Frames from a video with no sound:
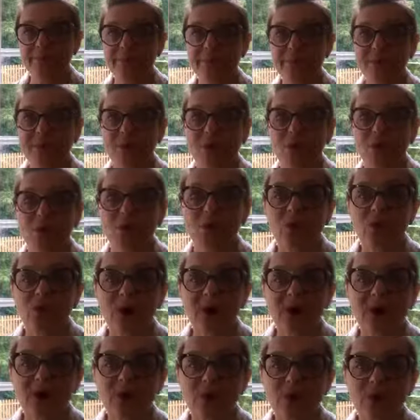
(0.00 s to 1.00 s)
So
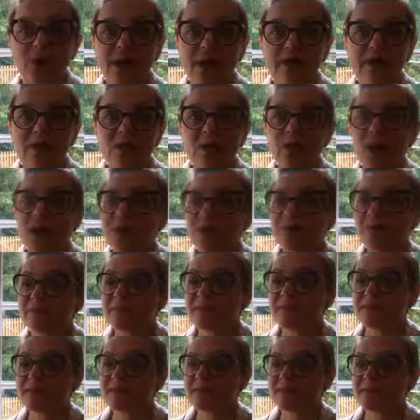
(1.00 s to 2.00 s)
when you have
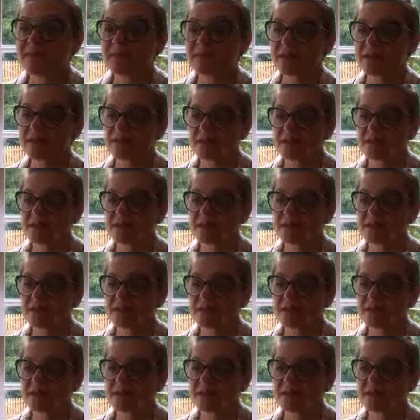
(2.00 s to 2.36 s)
this